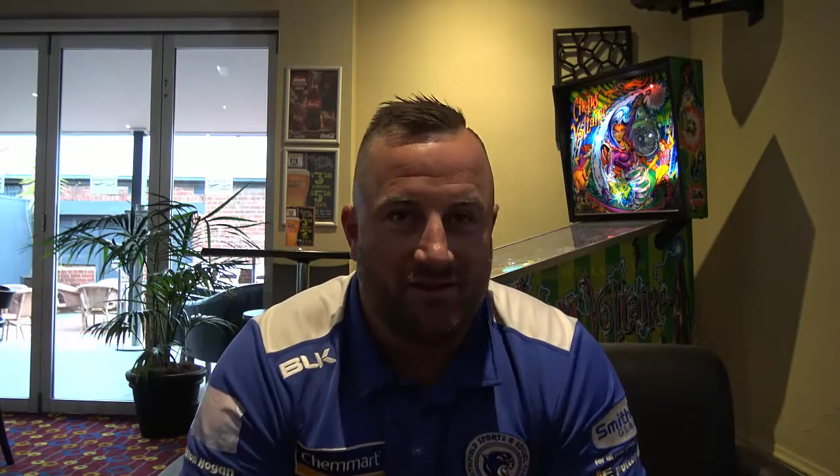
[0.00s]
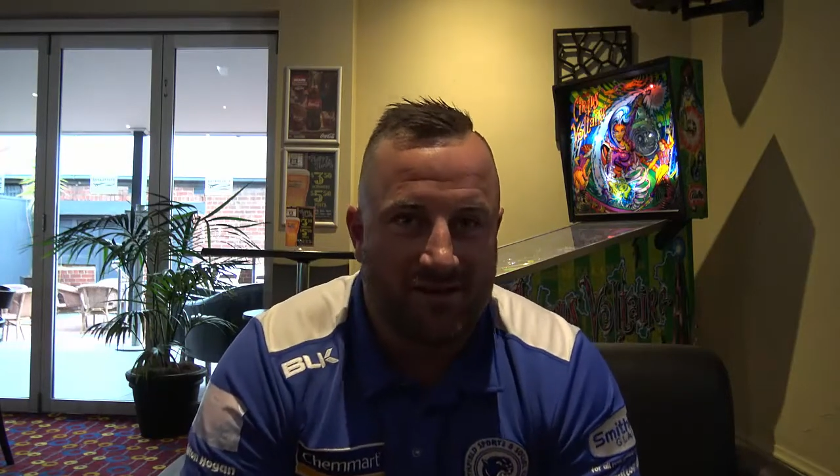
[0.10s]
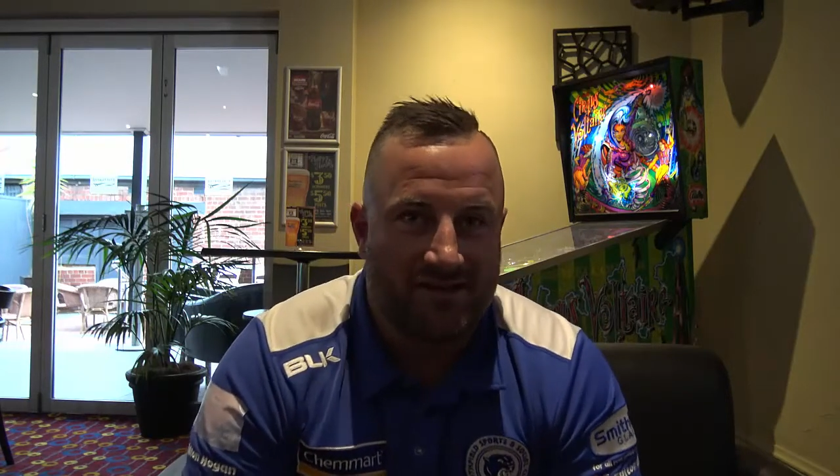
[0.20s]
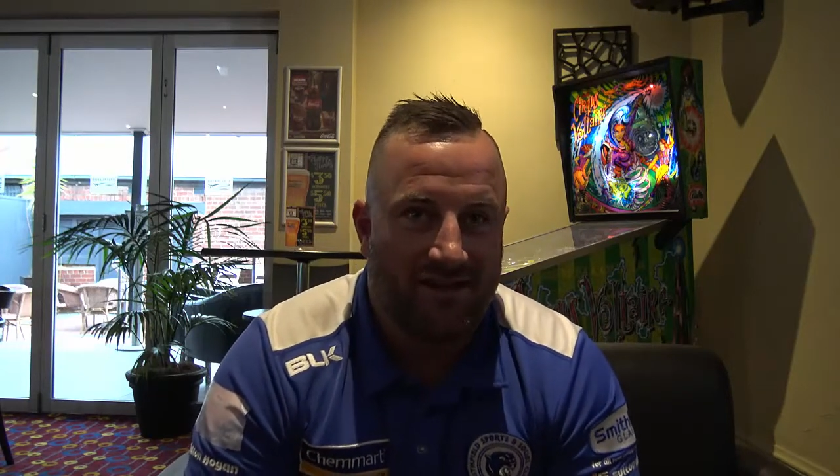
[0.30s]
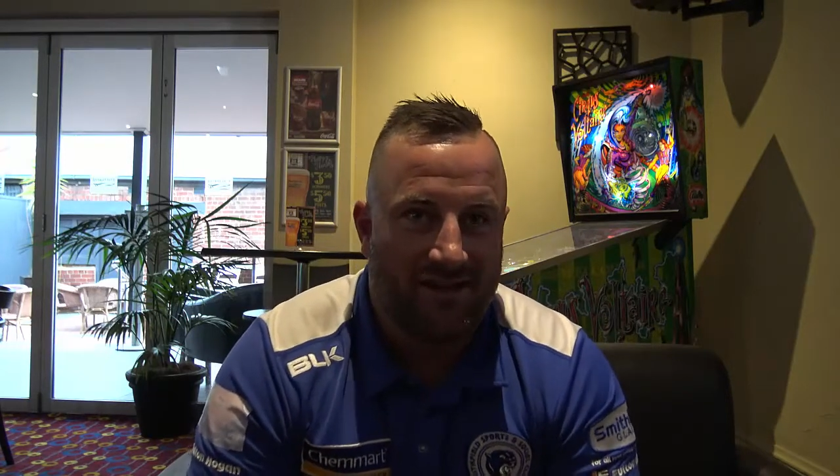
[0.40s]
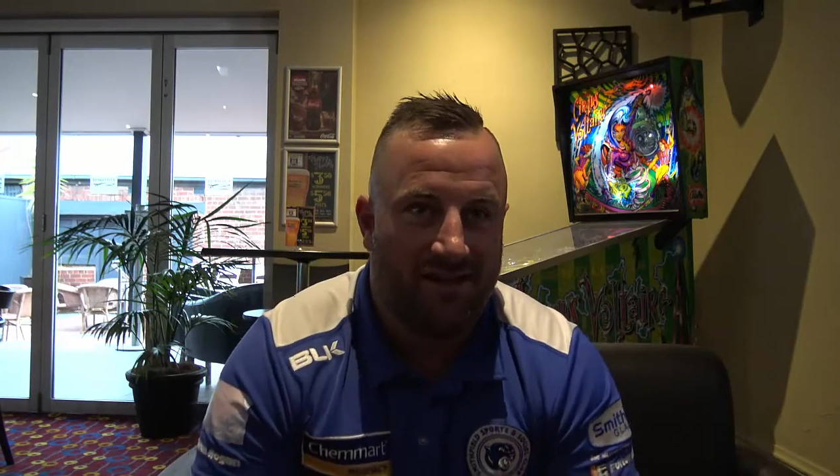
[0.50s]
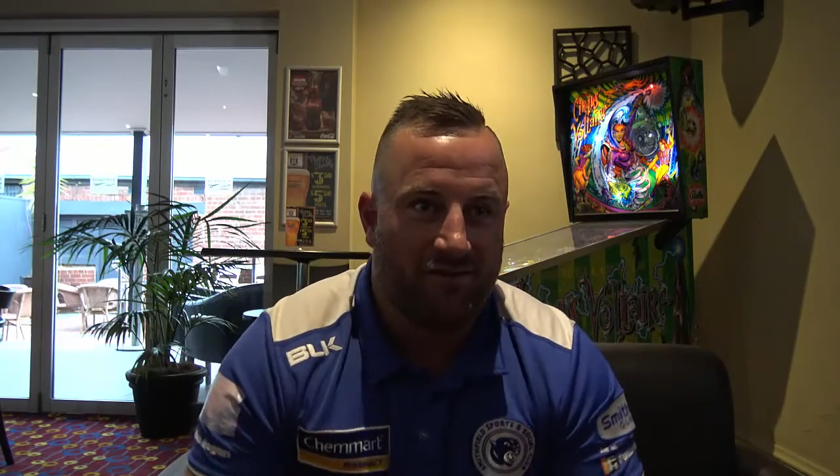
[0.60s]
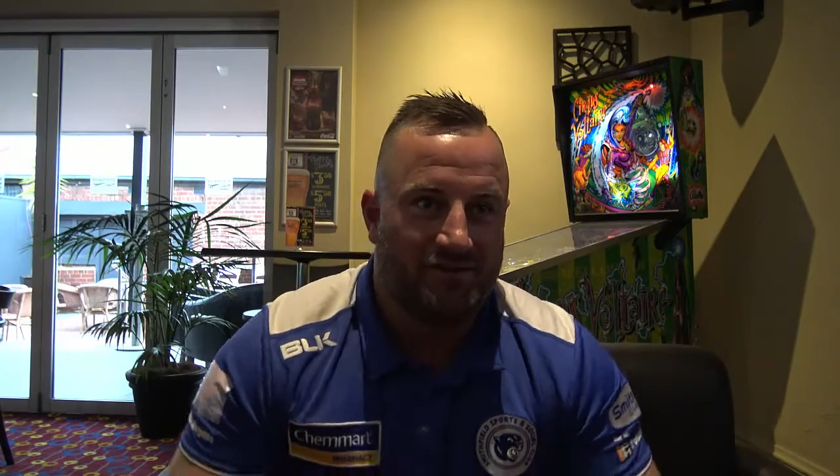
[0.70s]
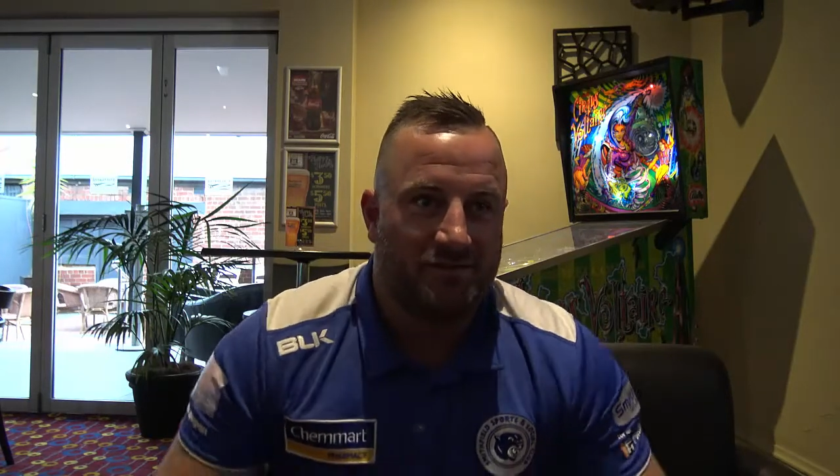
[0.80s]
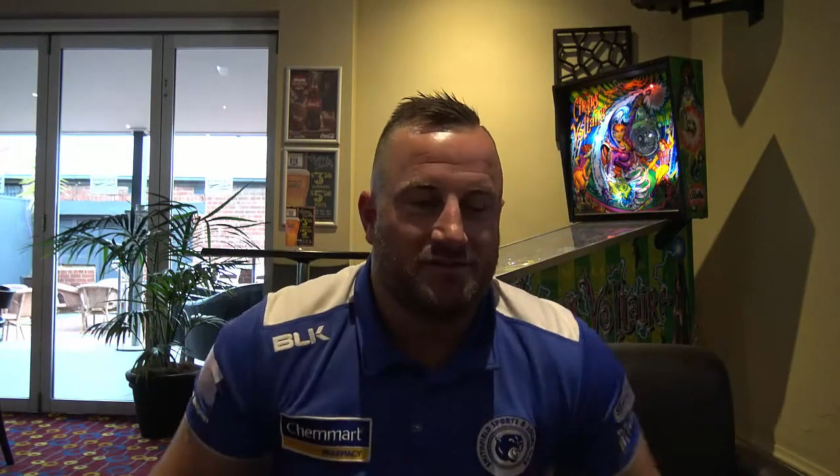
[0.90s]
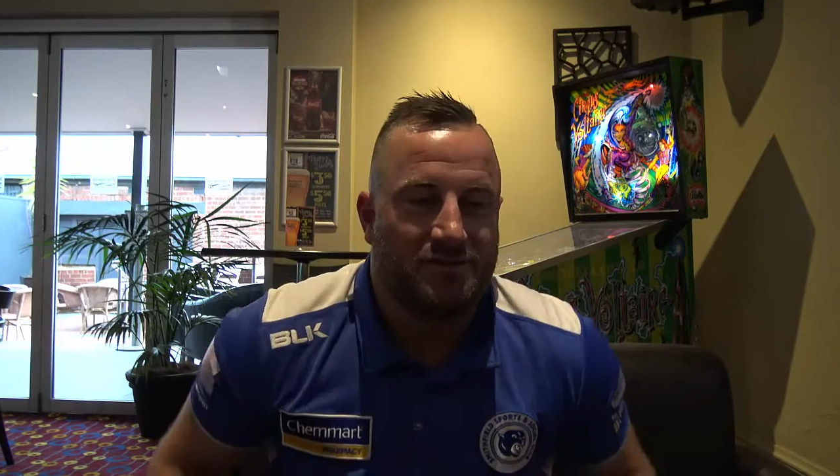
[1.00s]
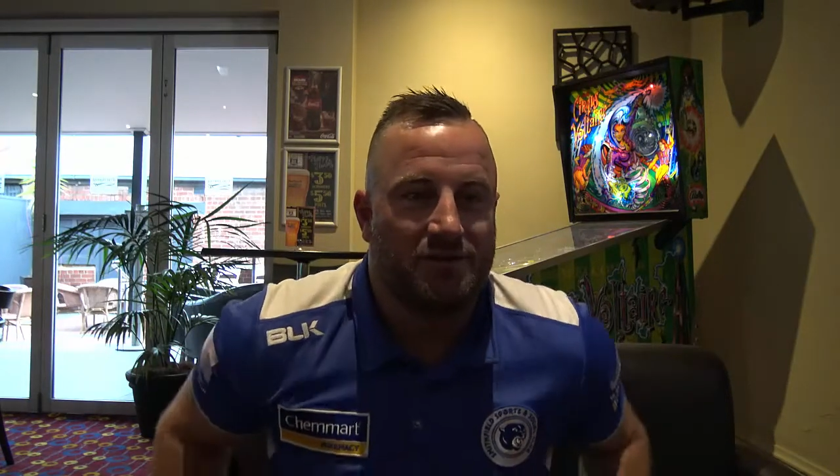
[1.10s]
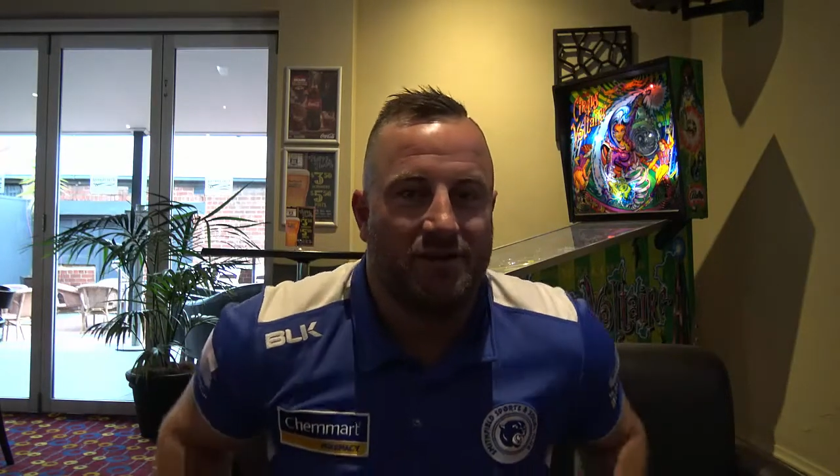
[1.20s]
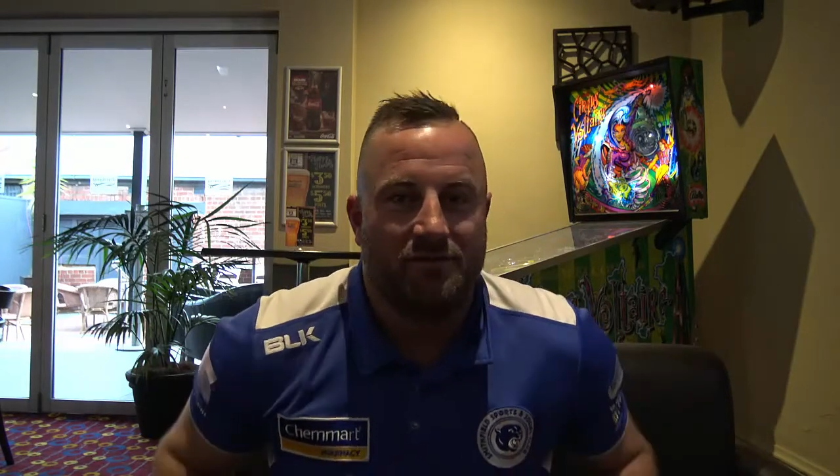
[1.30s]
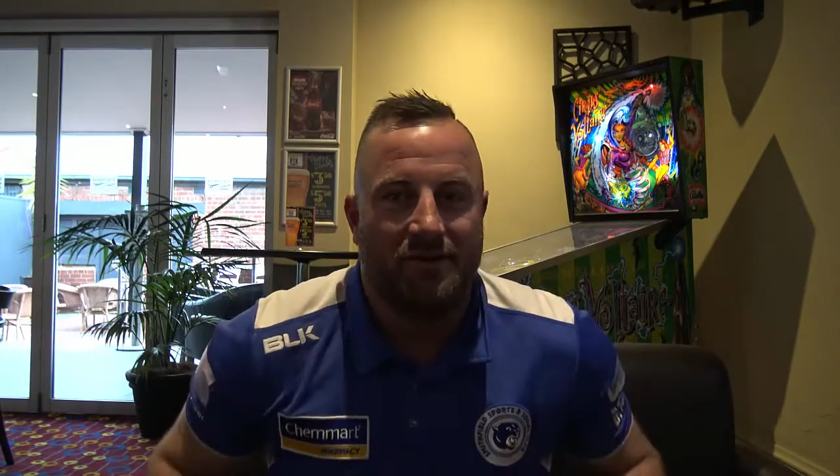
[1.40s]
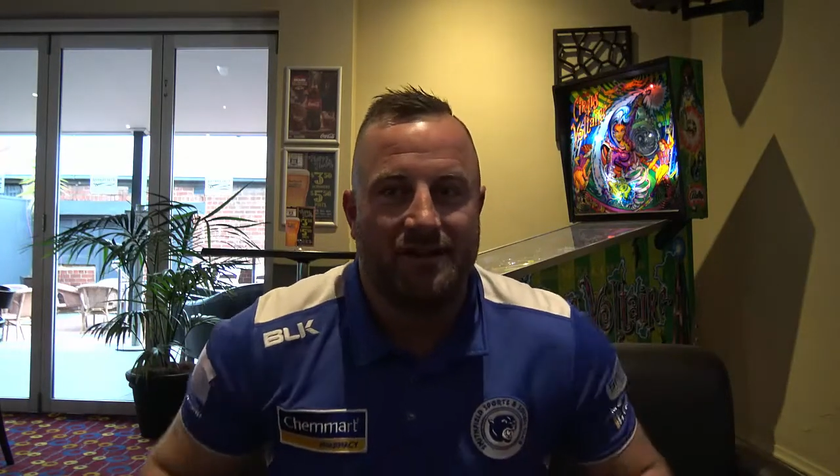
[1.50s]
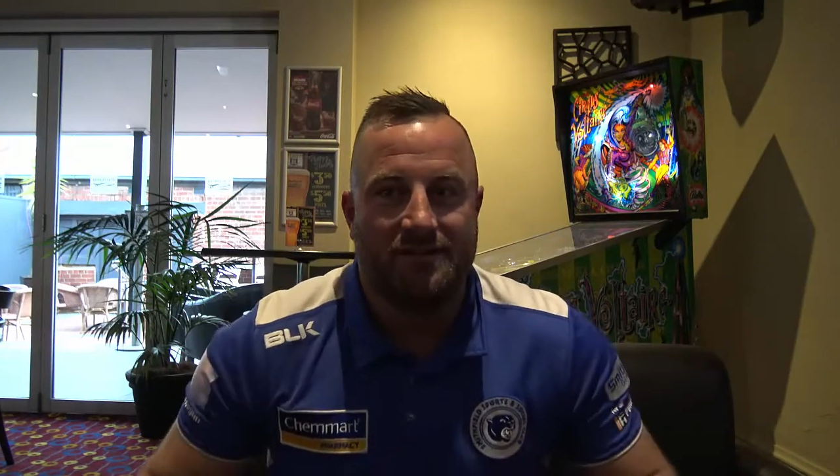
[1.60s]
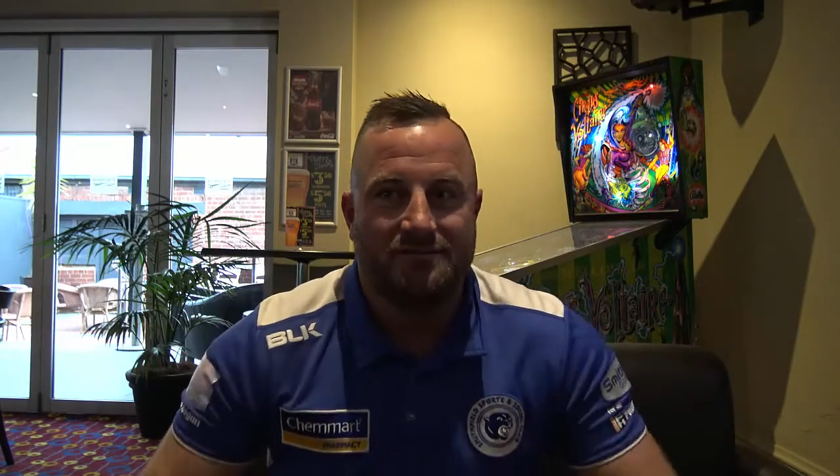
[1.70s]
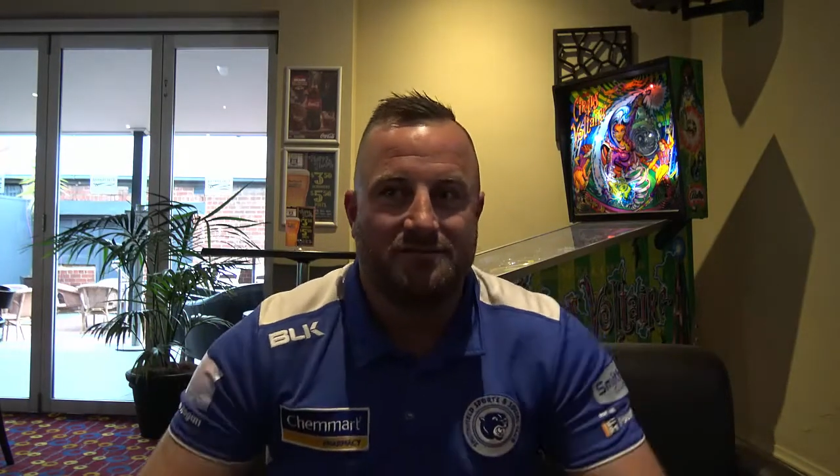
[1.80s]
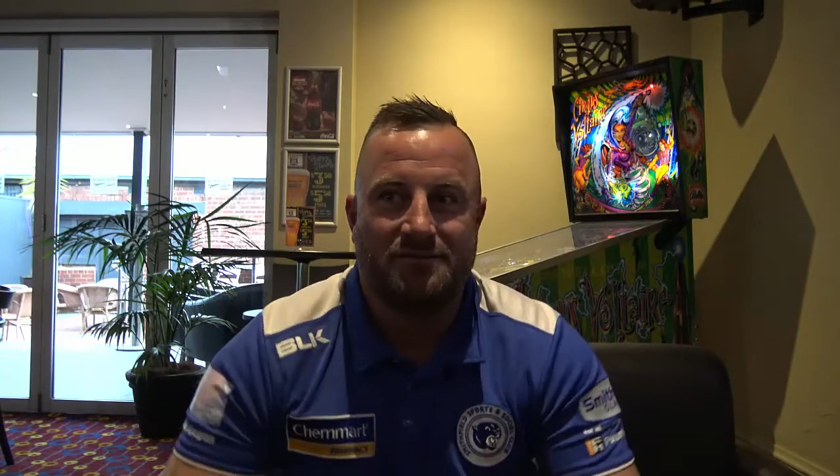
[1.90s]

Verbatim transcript: 90s out there. Obviously wasn't good enough to make it.